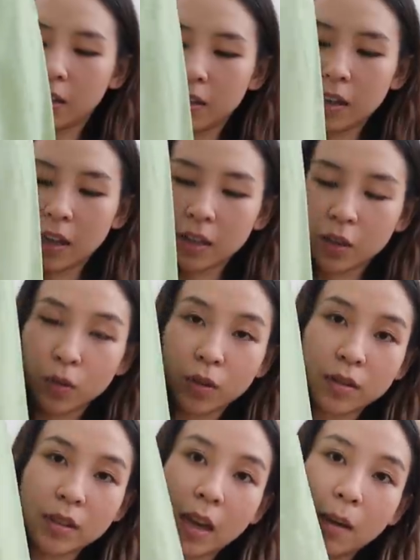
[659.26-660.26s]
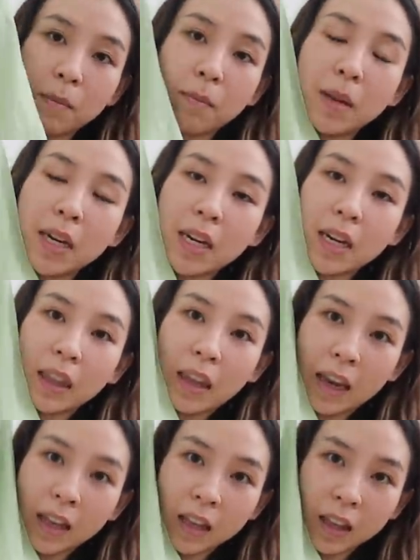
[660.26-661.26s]
It's that sort of same midi
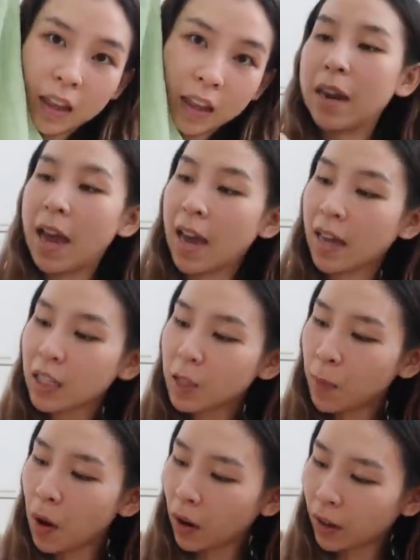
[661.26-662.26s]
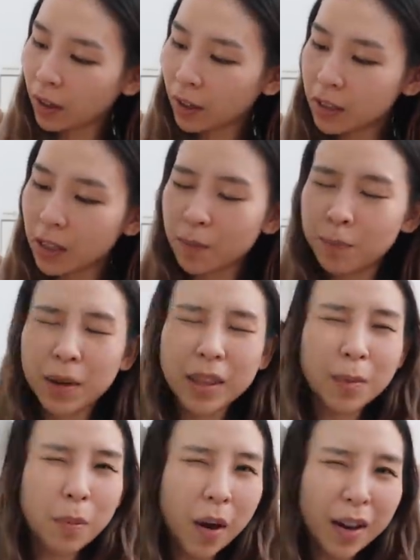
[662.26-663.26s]
length. It has pockets,
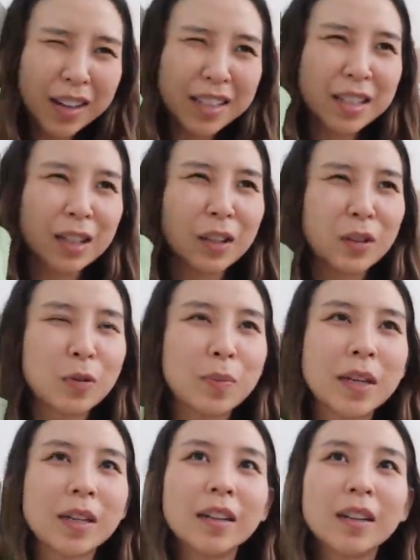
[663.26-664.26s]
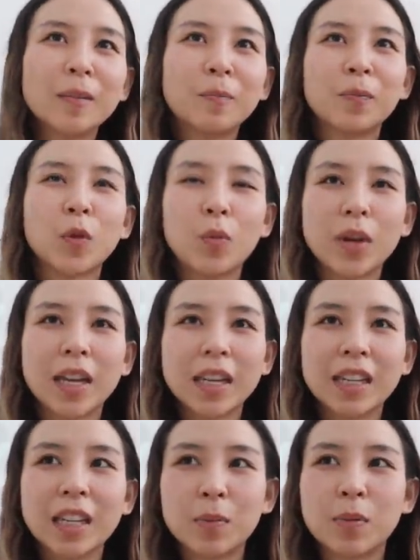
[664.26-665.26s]
but the pockets are a little bit
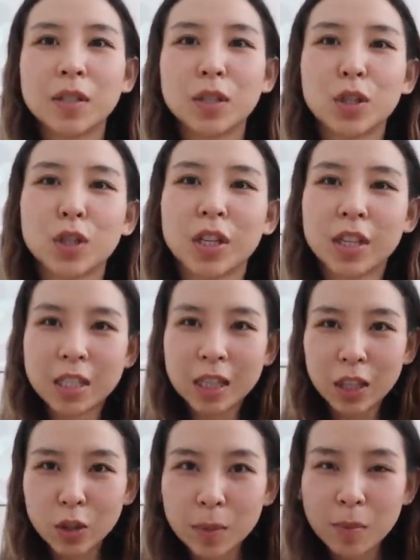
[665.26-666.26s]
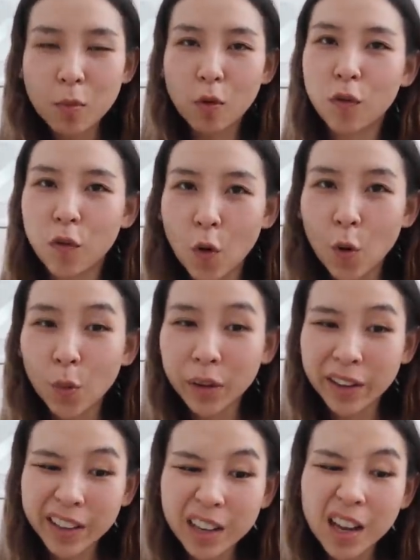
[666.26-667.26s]
weirdly positioned. It's a little bit more
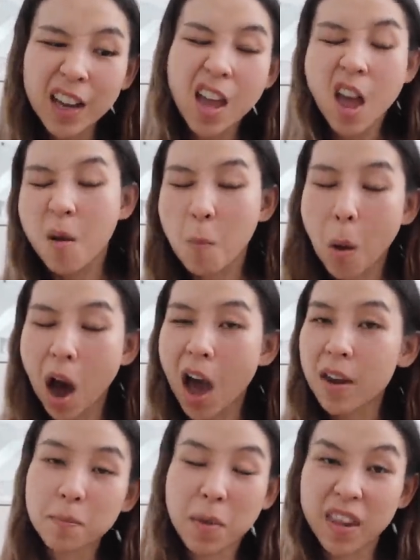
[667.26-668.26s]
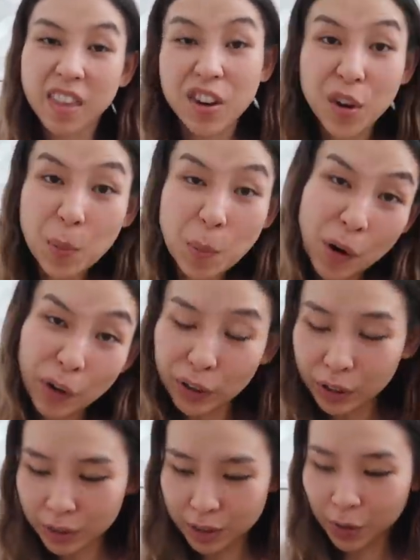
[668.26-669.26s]
forward, but better than no
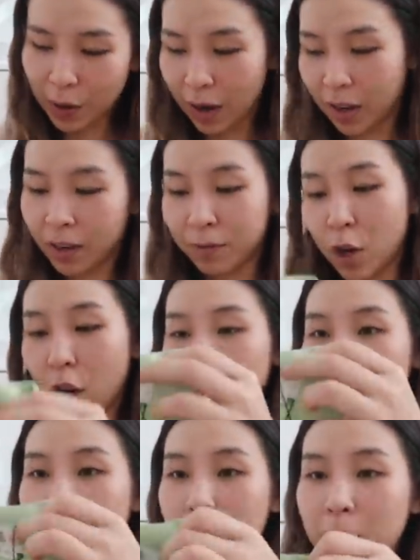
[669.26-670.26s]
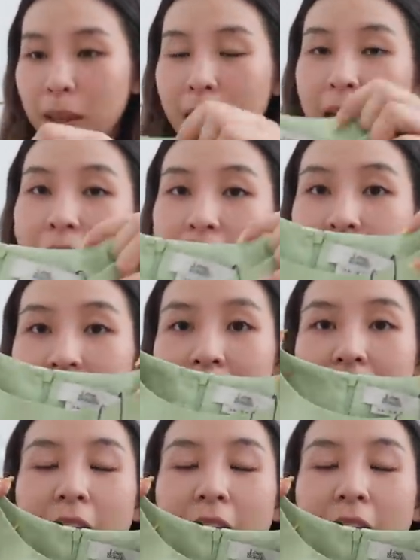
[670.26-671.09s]
pockets, so I'm not gonna complain.